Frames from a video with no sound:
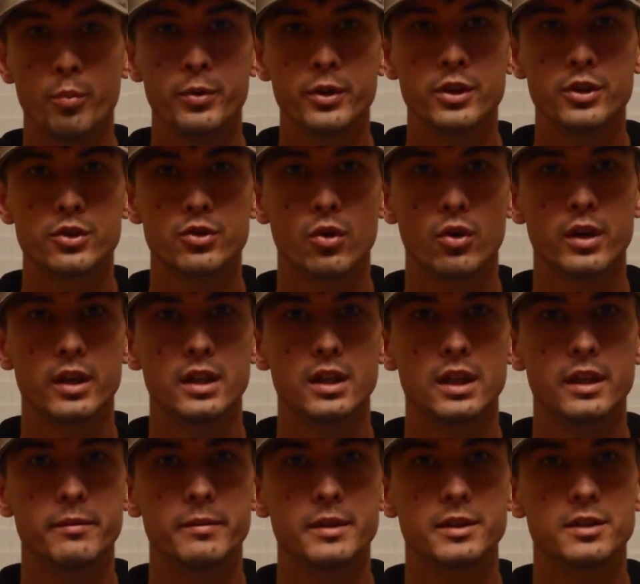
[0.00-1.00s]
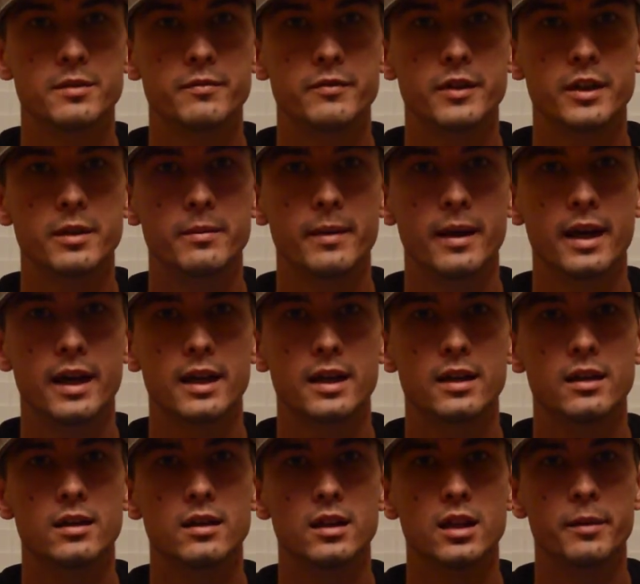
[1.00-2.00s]
you enjoyed it. Leave me some feedback.
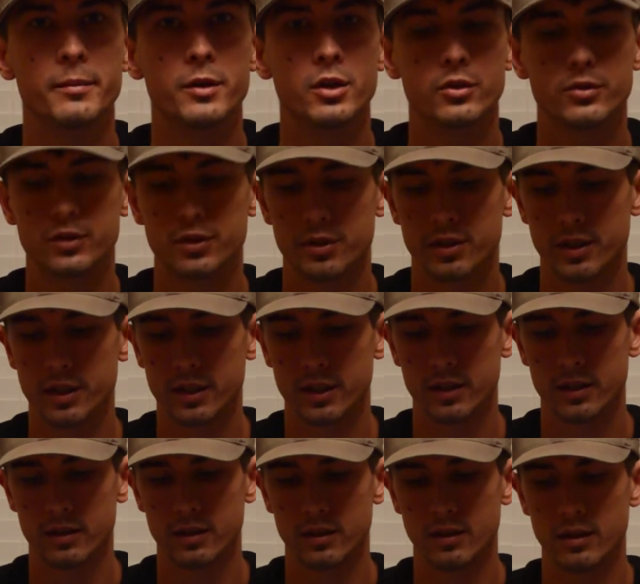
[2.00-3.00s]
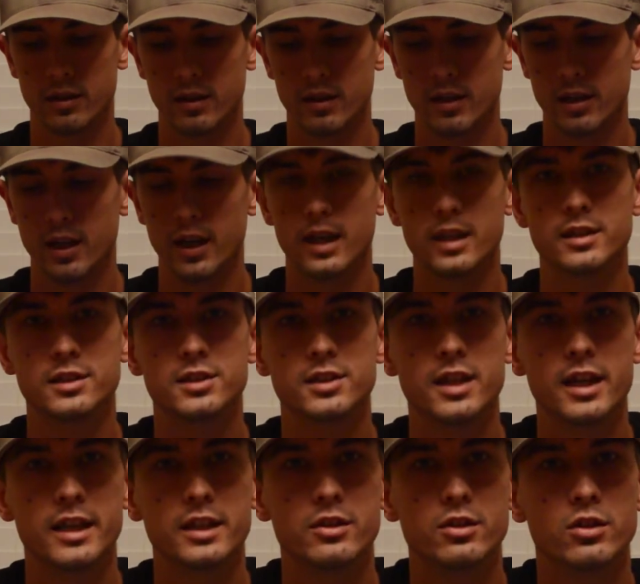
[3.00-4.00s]
Let me know what you think. And
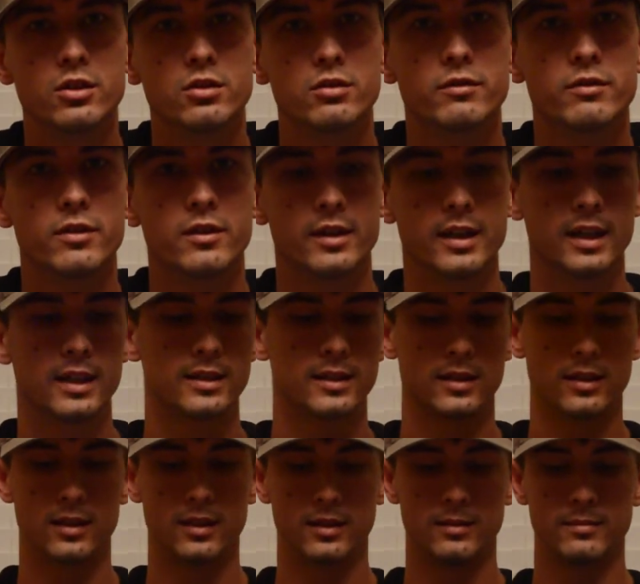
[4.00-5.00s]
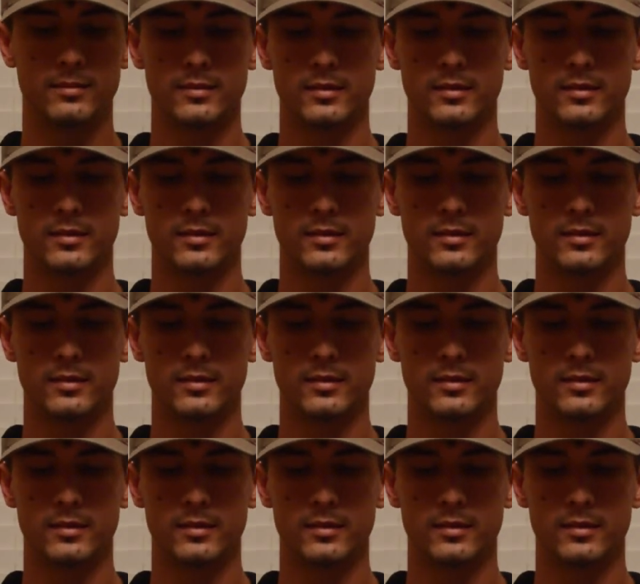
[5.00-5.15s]
stay tuned for next time.